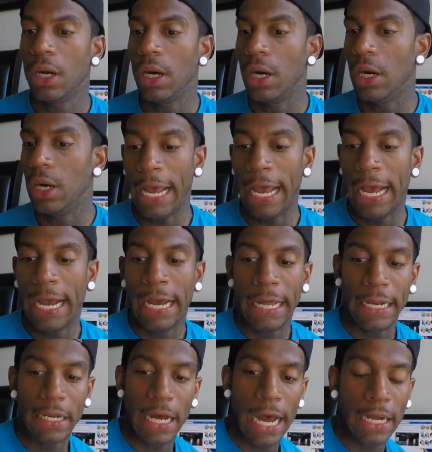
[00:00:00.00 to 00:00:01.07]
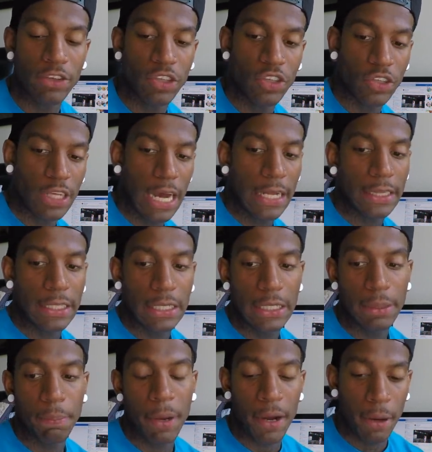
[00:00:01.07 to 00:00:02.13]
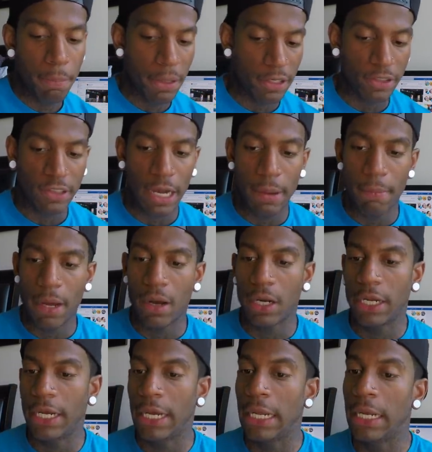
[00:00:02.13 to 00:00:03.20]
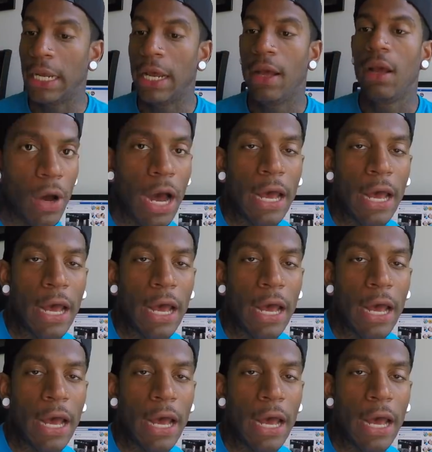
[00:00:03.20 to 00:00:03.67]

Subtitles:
and I actually just got the PERRIN pitch stop mount in.